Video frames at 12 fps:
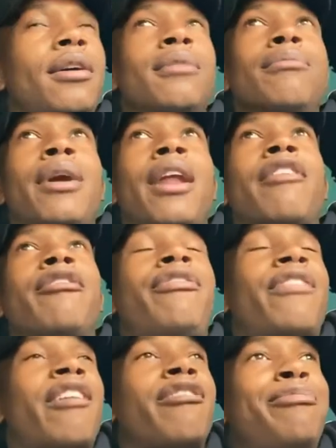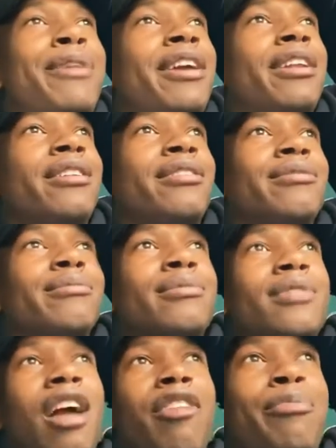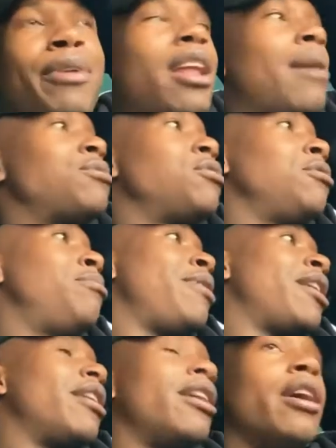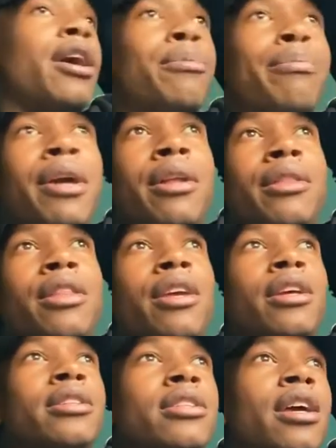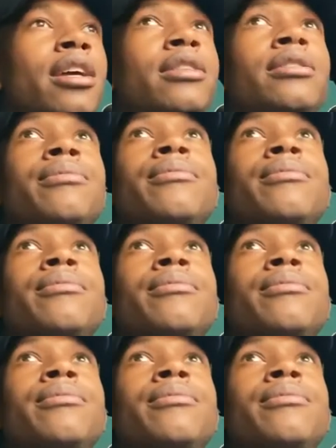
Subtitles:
But I've been up to bigger and better things, and